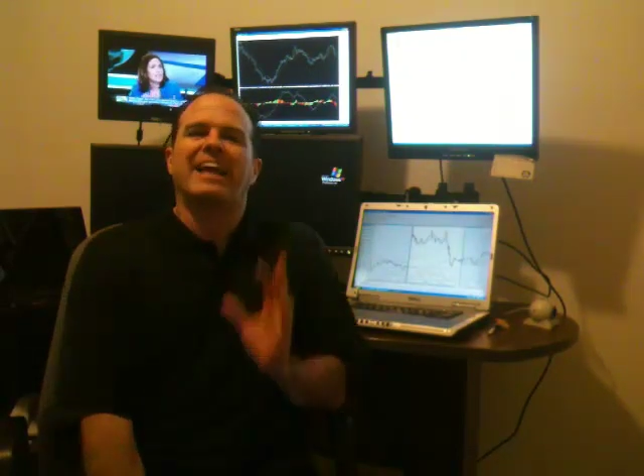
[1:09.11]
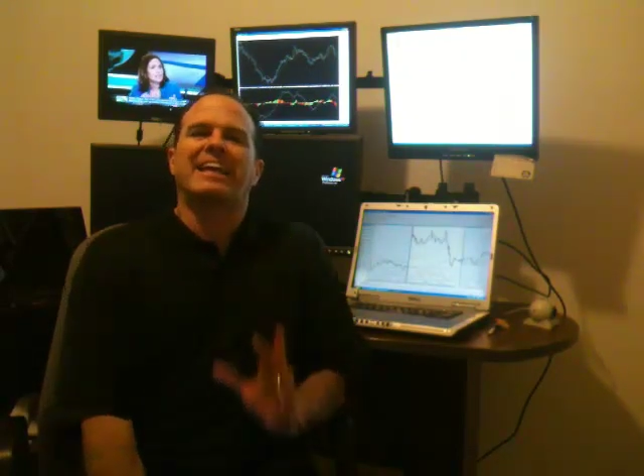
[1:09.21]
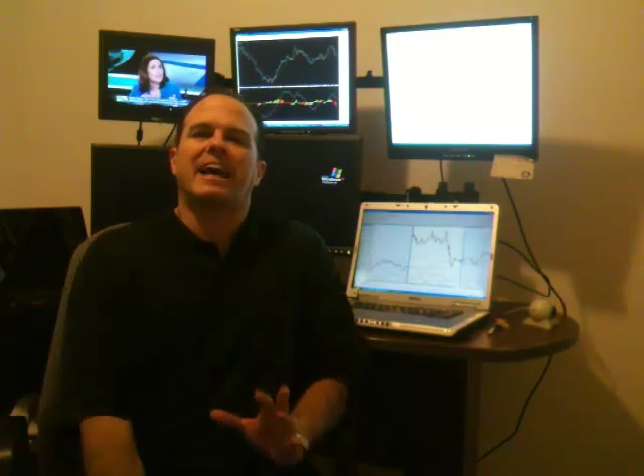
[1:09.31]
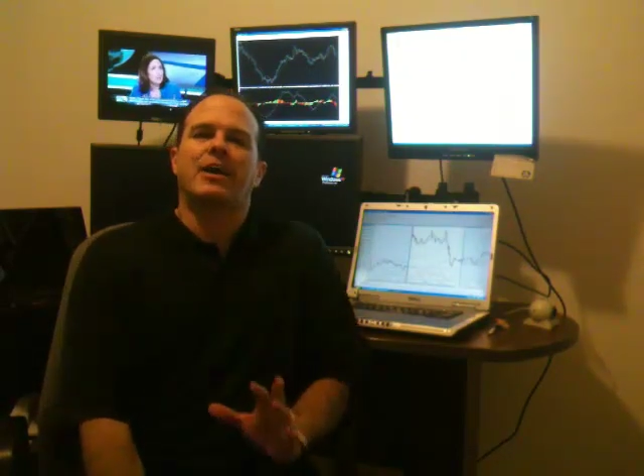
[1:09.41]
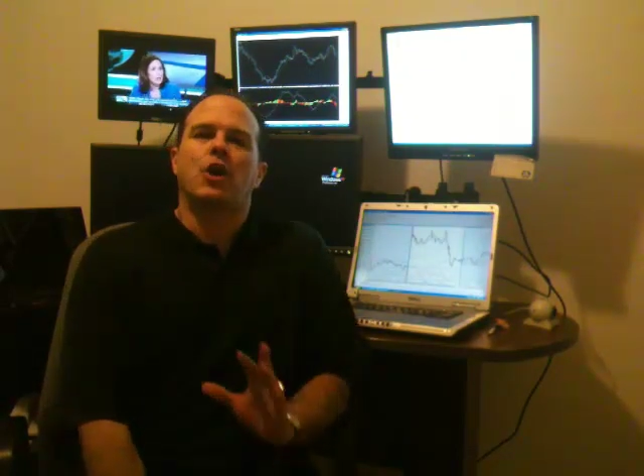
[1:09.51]

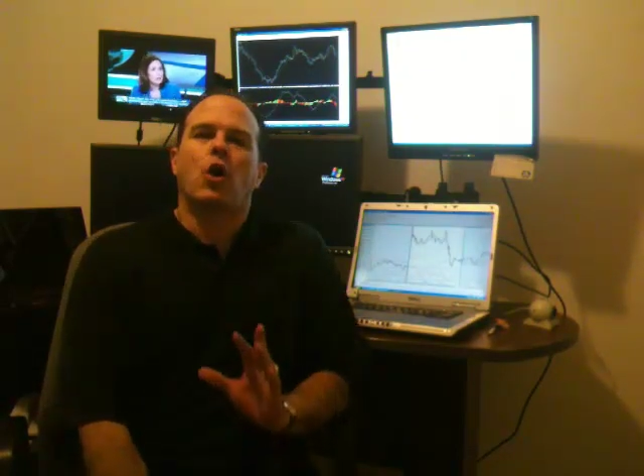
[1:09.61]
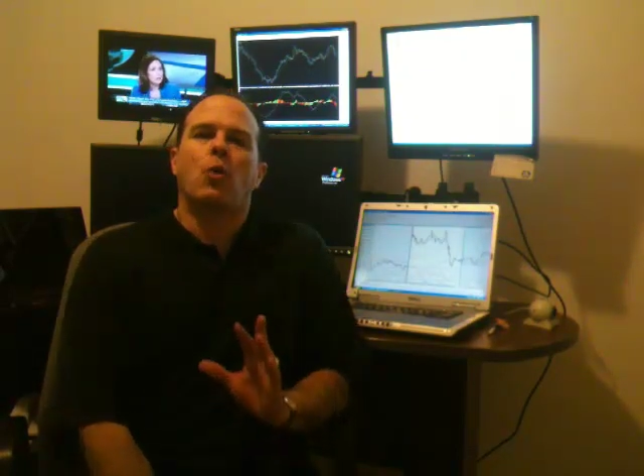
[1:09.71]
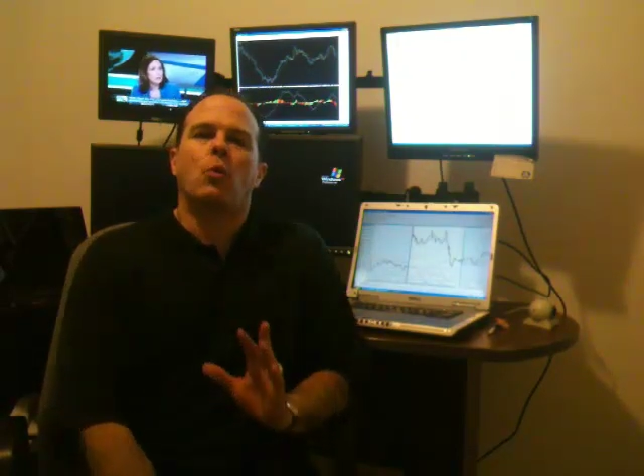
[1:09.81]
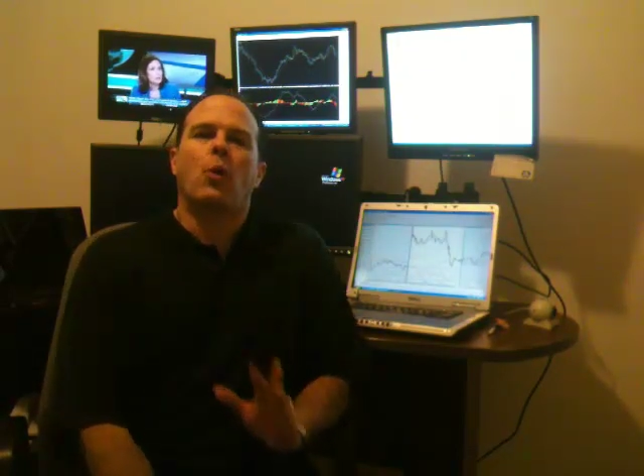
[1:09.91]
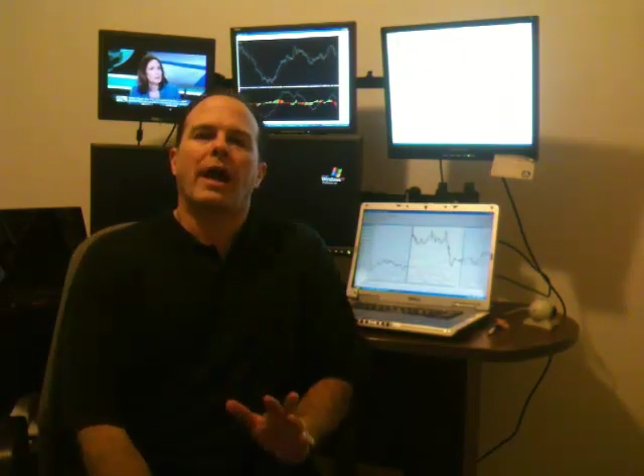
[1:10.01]
get
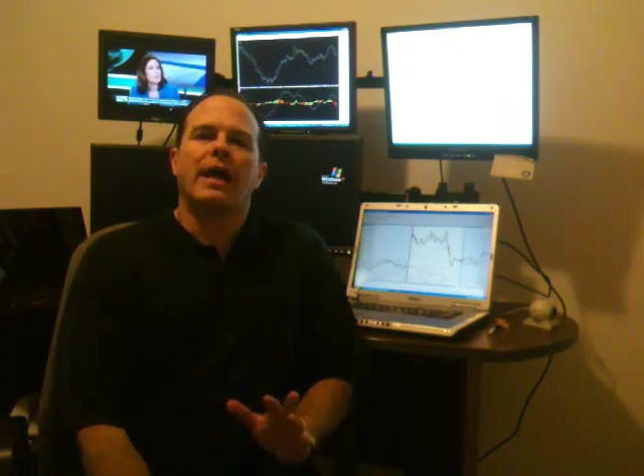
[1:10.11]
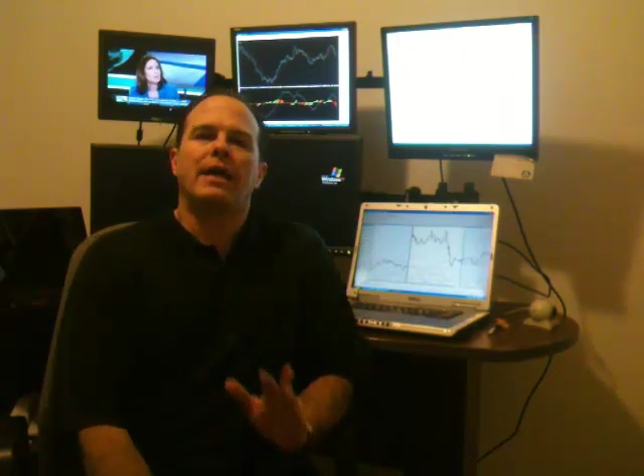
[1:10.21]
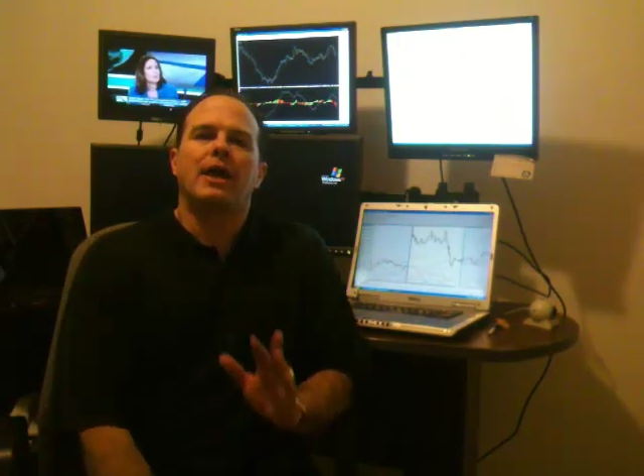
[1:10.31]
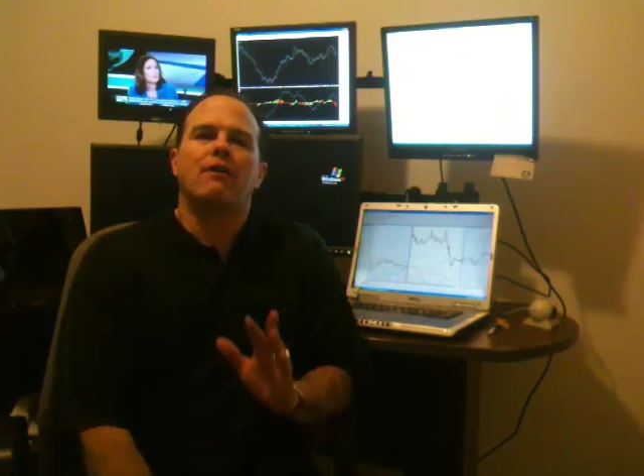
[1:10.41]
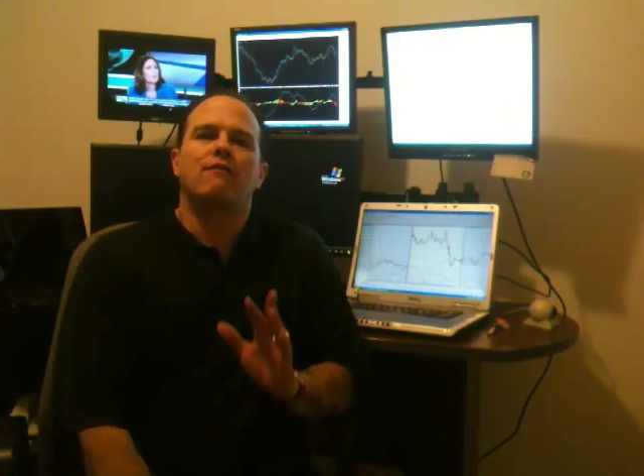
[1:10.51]

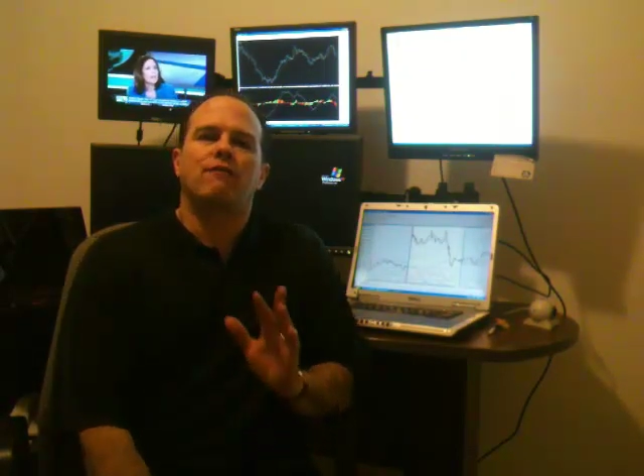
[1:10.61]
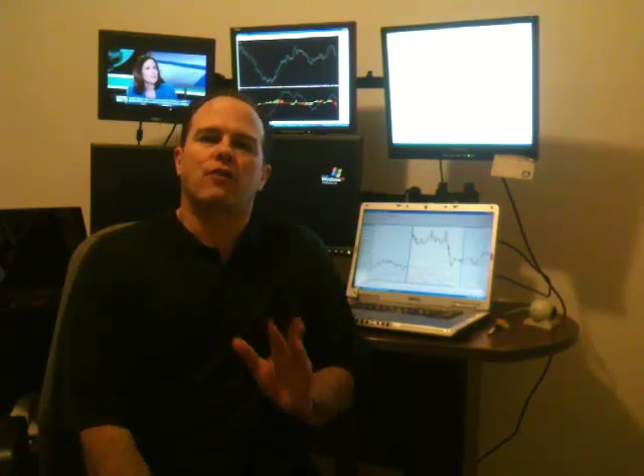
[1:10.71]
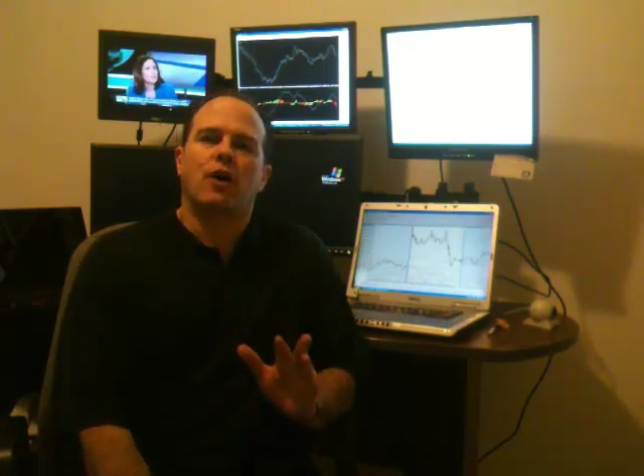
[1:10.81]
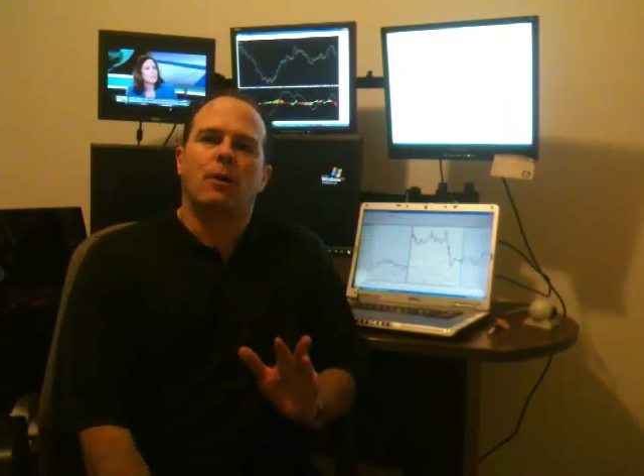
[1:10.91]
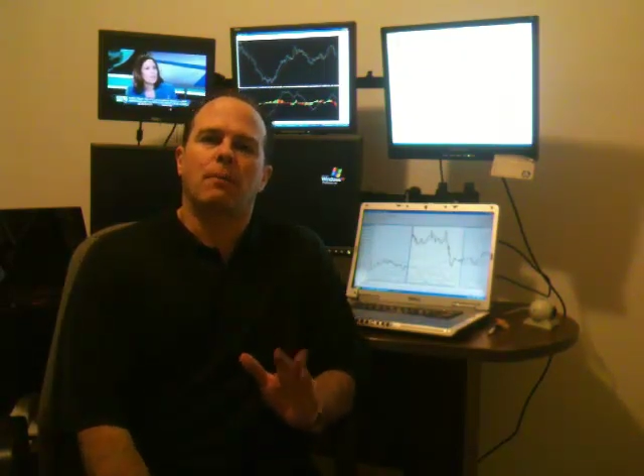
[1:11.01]
away
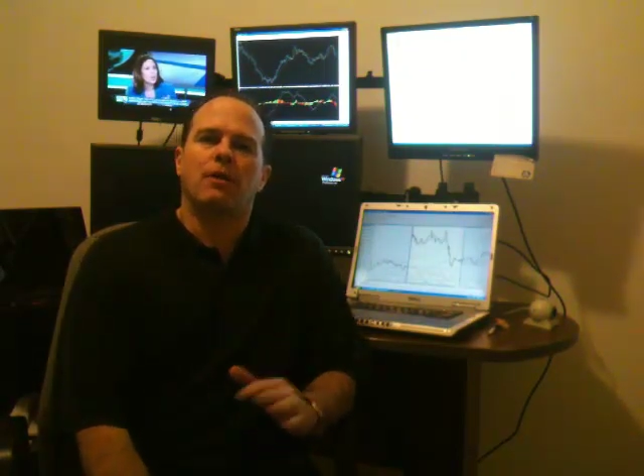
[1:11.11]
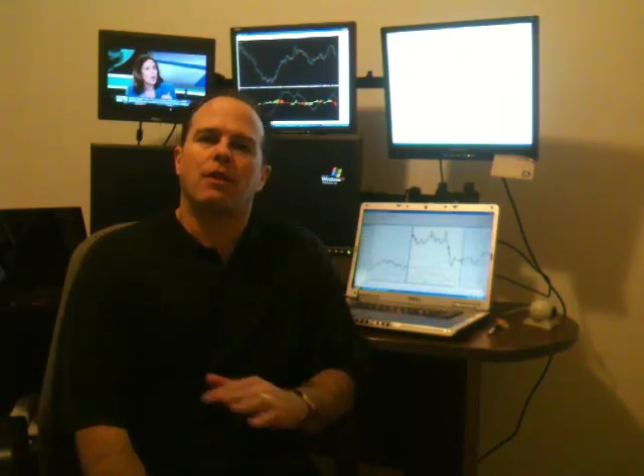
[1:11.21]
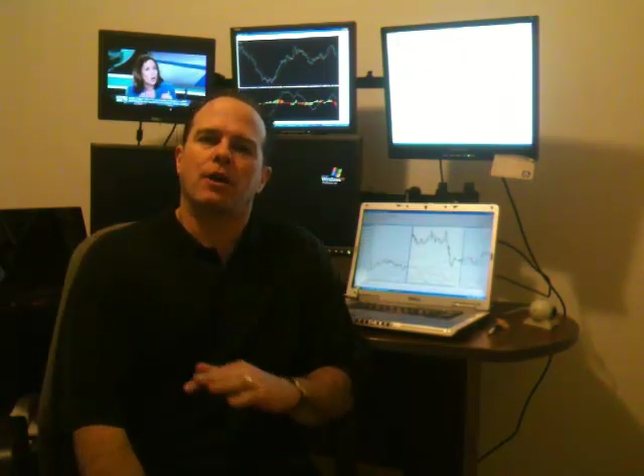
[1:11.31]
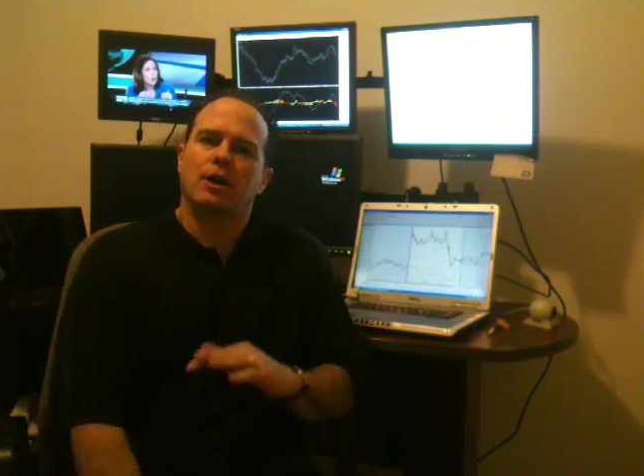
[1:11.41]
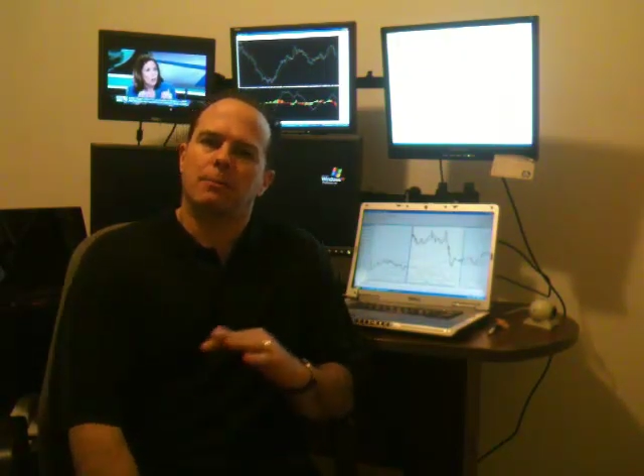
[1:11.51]
from
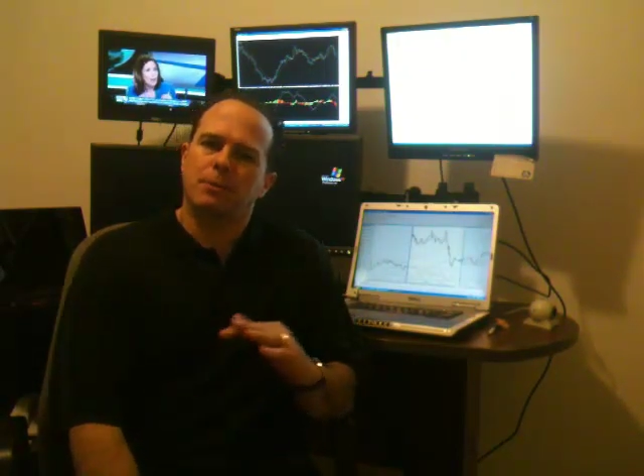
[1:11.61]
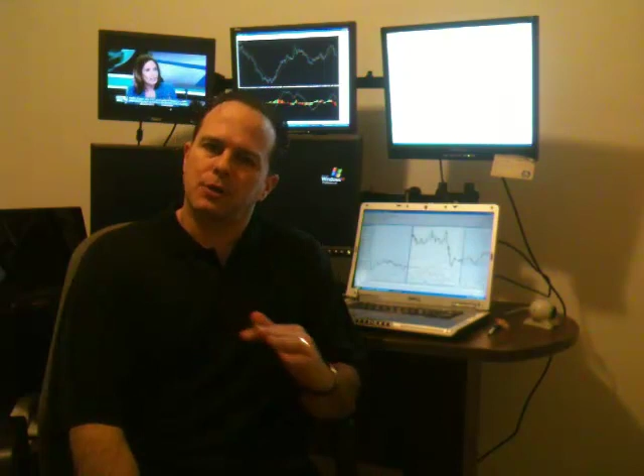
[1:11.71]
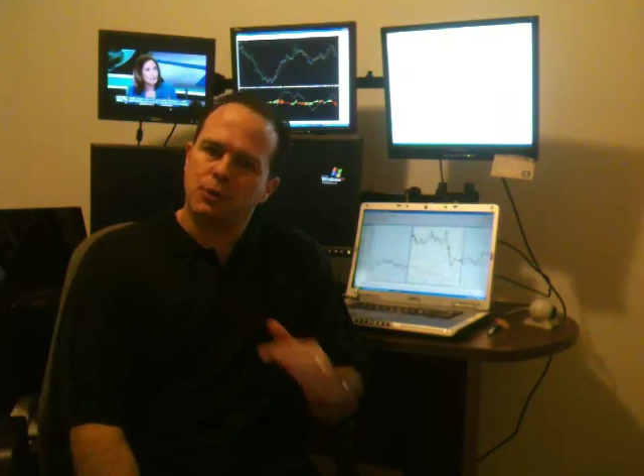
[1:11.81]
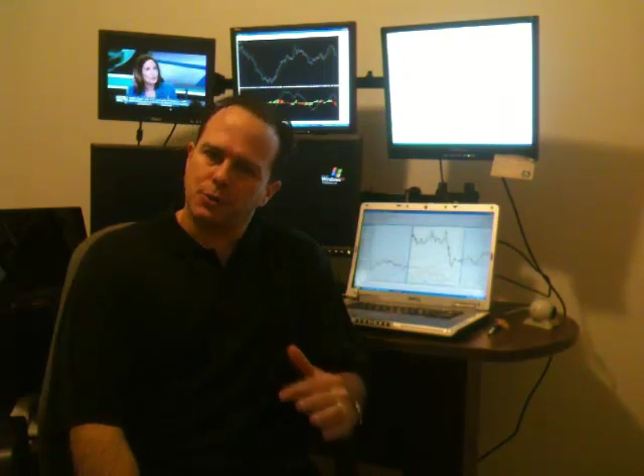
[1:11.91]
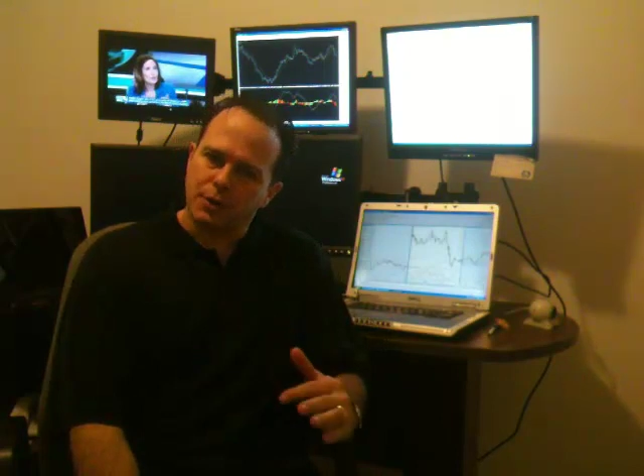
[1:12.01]
the
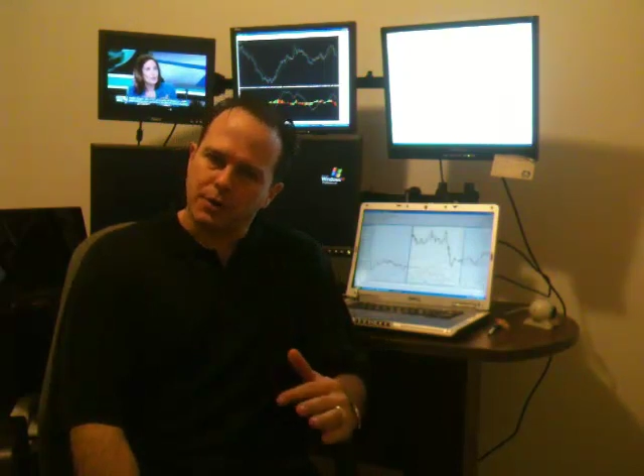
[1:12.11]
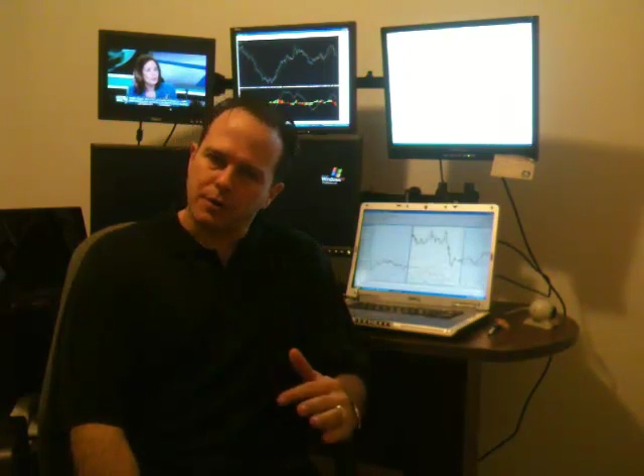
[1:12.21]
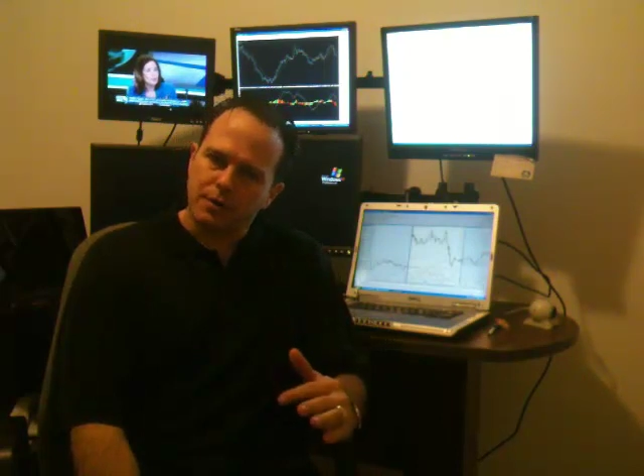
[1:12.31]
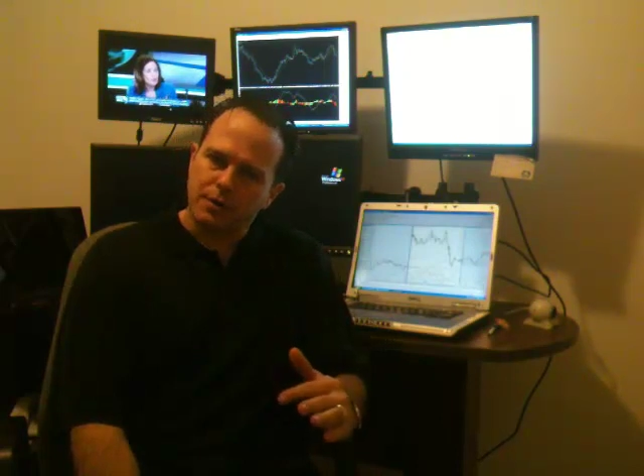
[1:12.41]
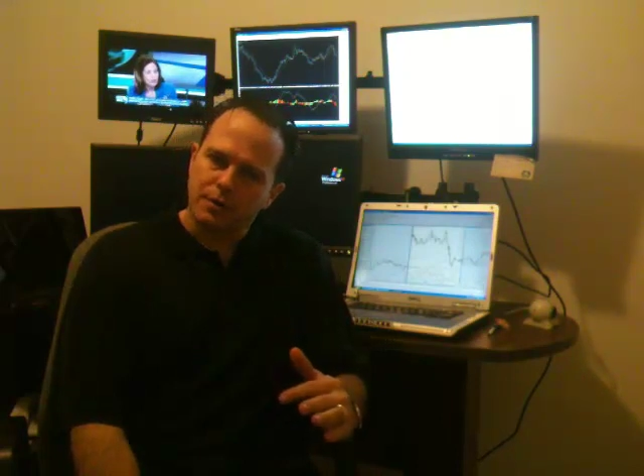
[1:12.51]
computer